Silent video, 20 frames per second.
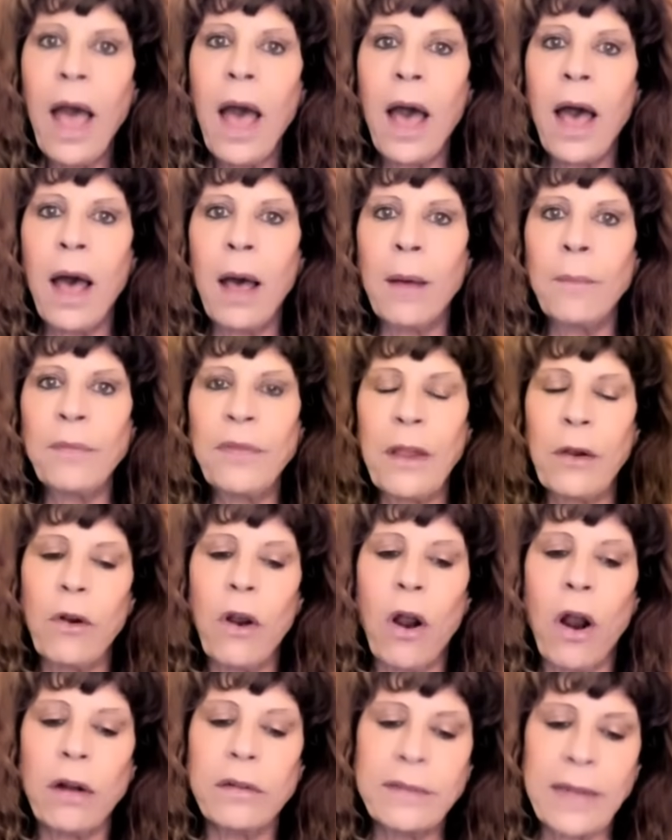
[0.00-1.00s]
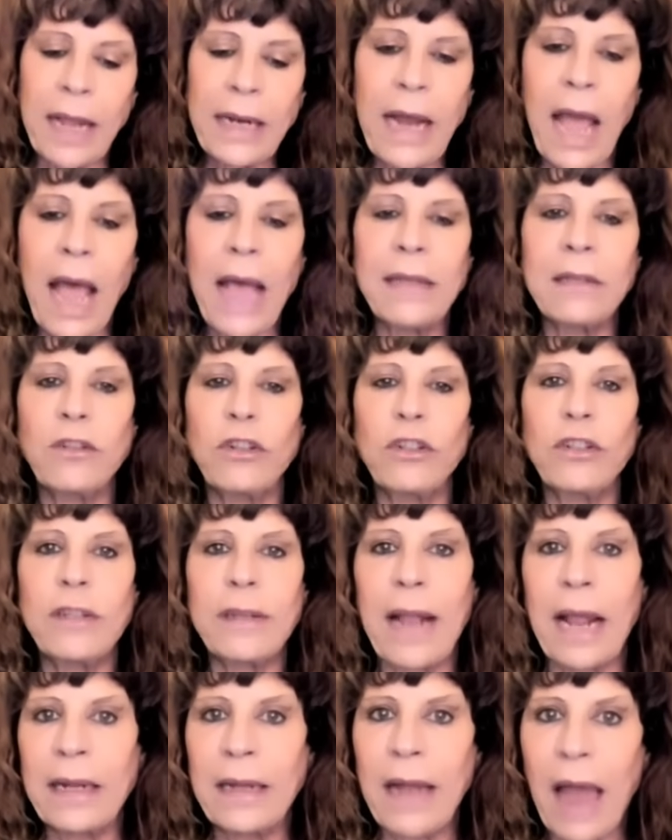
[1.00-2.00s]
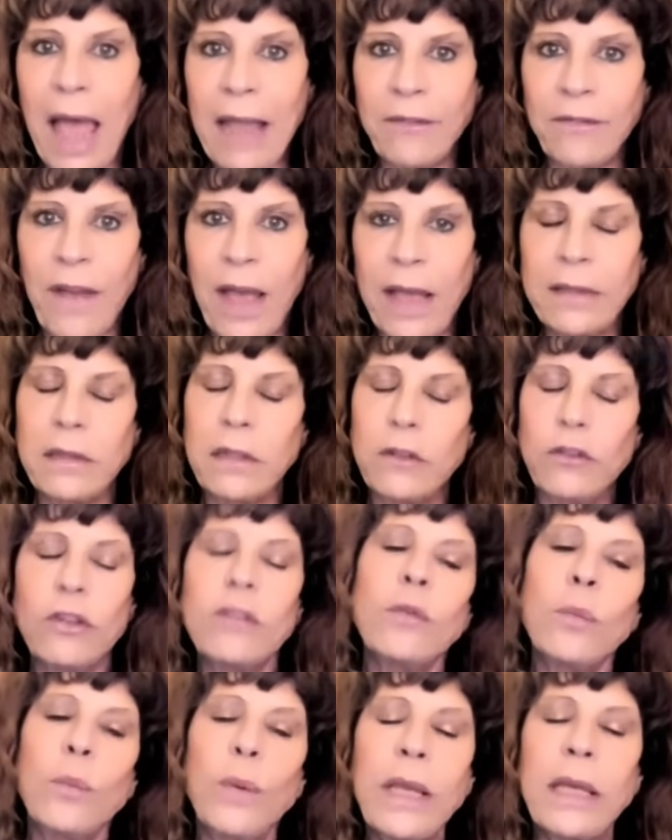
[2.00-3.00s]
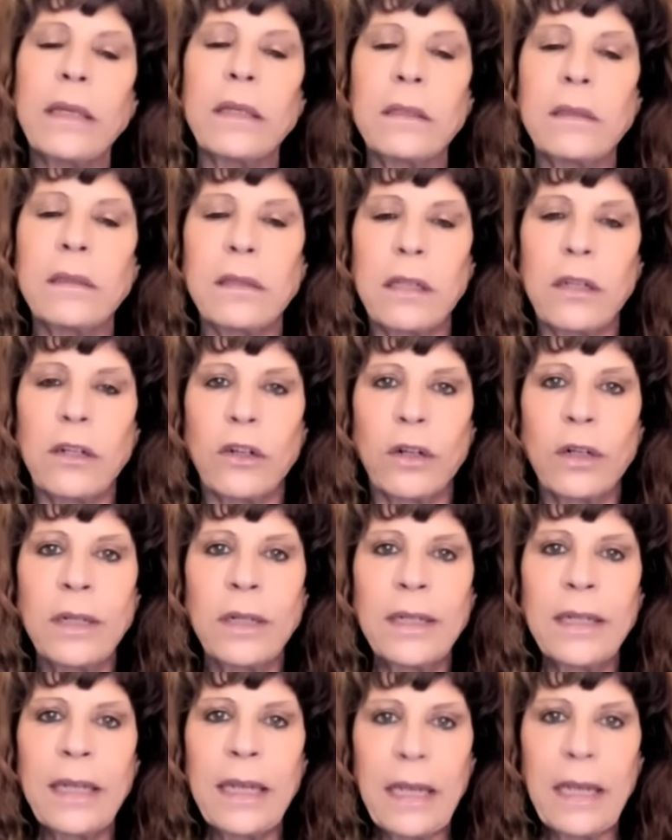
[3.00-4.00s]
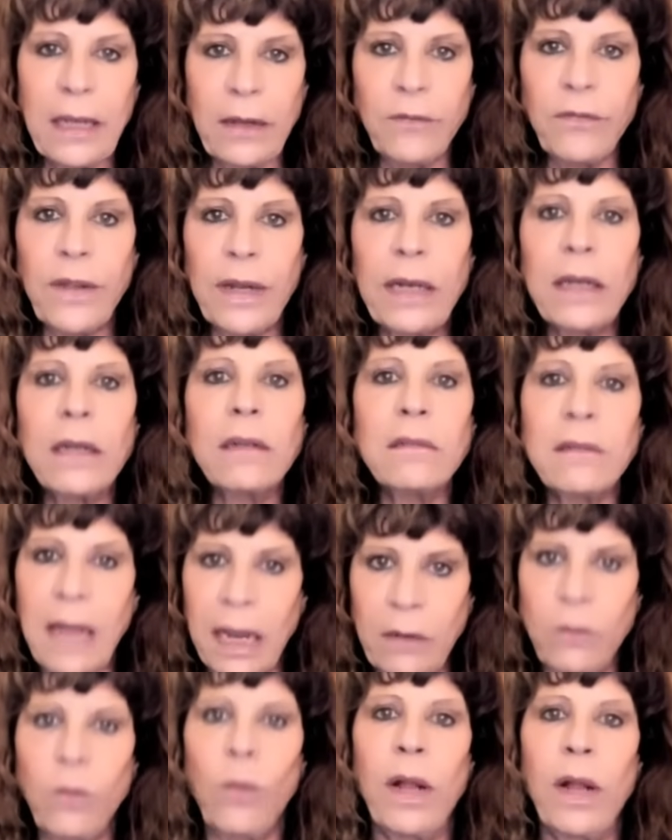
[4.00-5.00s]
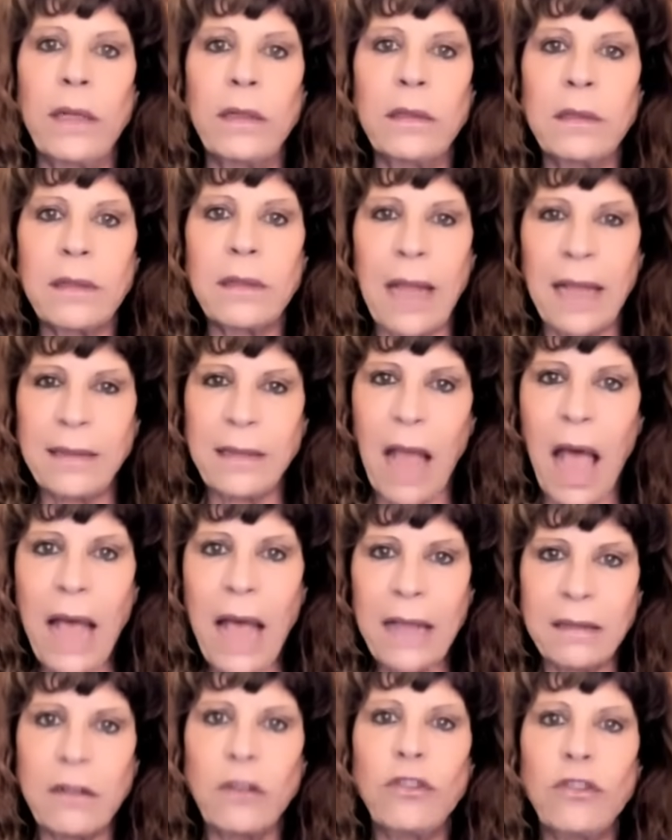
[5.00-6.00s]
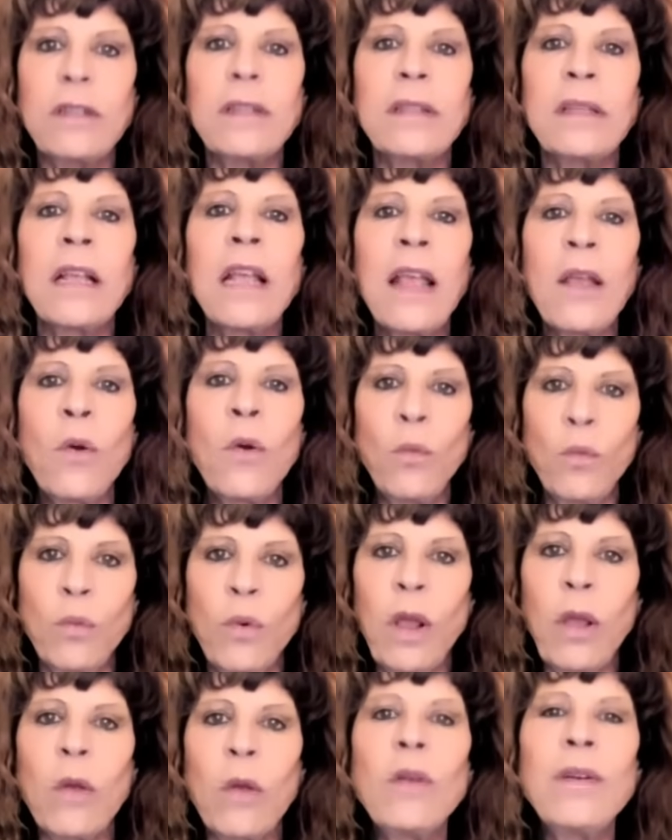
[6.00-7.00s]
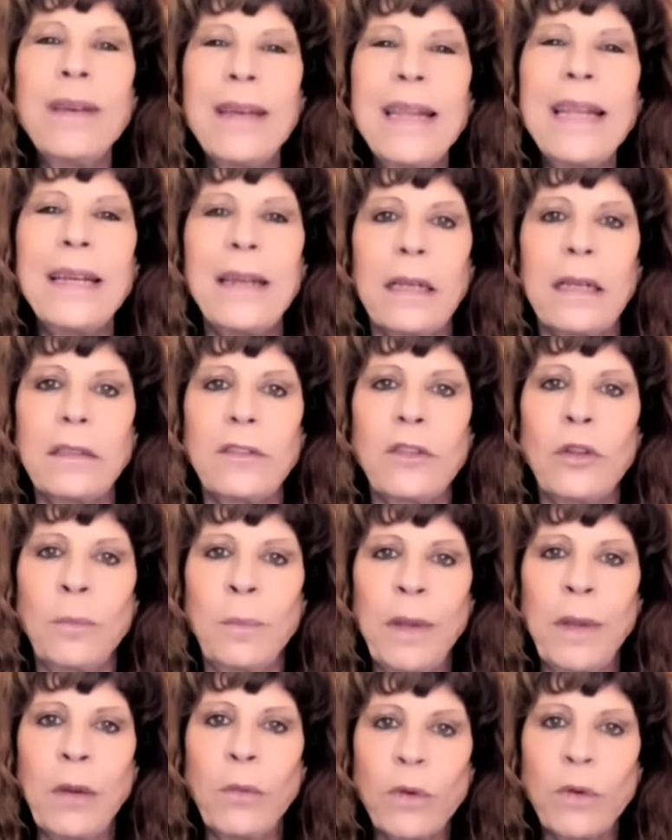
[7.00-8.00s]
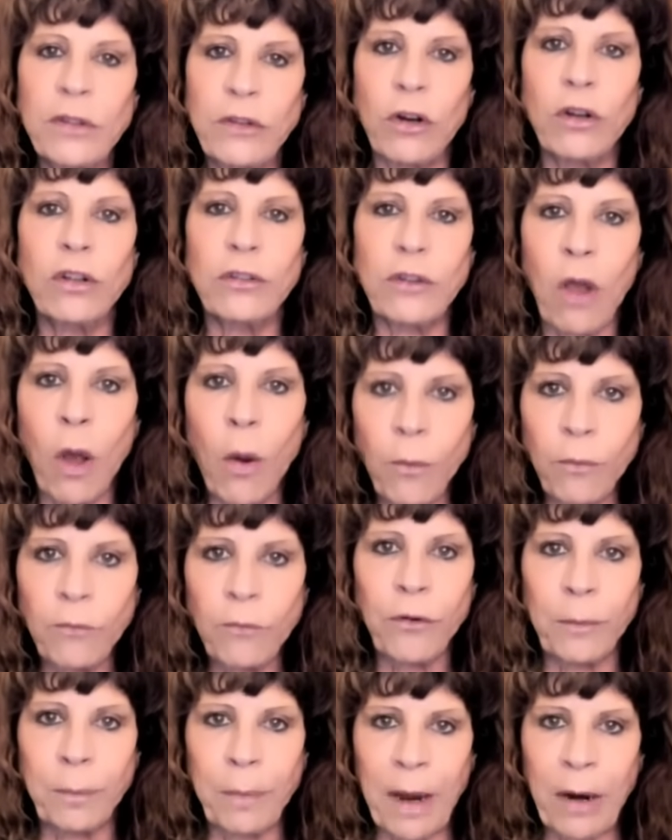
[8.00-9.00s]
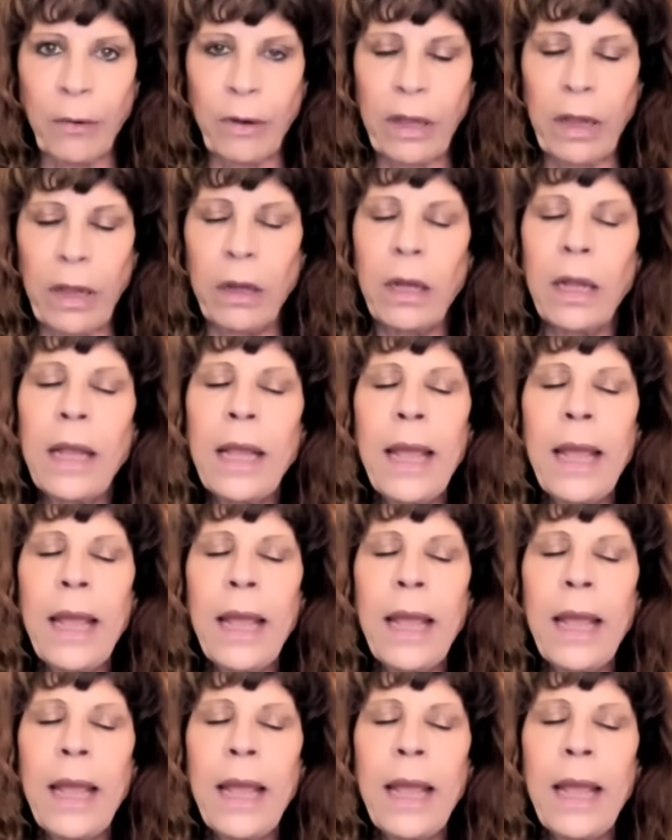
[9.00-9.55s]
Um, there are dead hostages and live hostages. We consider even dead ones as hostages needing to be returned home for burial.